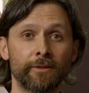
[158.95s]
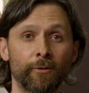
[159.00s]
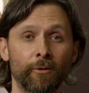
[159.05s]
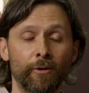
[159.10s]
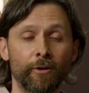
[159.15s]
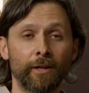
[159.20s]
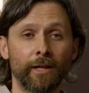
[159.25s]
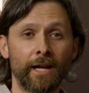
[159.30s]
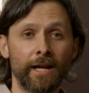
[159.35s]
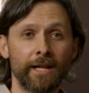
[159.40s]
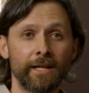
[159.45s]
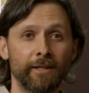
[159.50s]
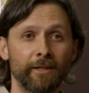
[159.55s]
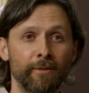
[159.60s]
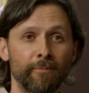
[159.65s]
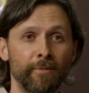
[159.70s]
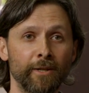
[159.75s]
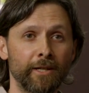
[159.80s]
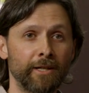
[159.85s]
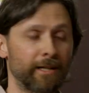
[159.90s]
or light
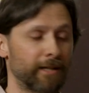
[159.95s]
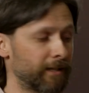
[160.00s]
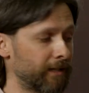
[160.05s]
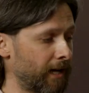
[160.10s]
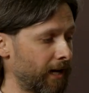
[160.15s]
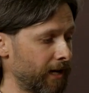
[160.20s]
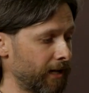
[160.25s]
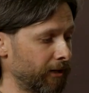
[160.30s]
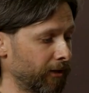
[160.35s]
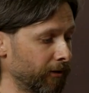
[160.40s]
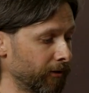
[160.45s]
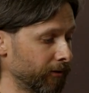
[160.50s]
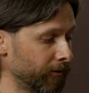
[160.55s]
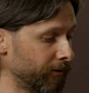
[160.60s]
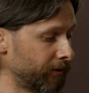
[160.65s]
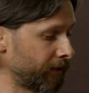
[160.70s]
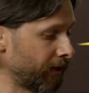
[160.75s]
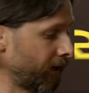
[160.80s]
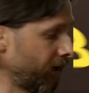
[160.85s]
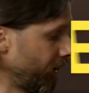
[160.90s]
emitting
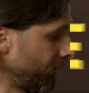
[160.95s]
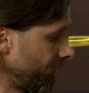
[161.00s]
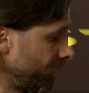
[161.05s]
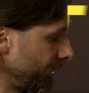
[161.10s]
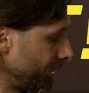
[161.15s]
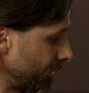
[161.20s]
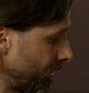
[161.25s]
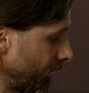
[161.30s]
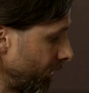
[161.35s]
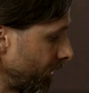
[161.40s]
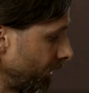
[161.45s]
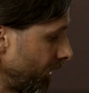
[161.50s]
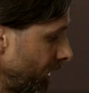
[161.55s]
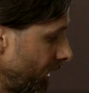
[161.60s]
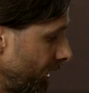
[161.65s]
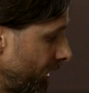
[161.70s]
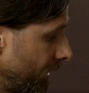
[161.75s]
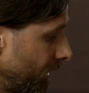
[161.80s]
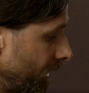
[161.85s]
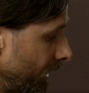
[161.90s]
diodes. These look a
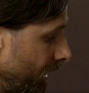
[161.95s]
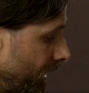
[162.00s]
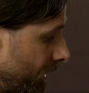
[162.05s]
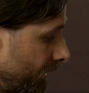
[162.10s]
lot like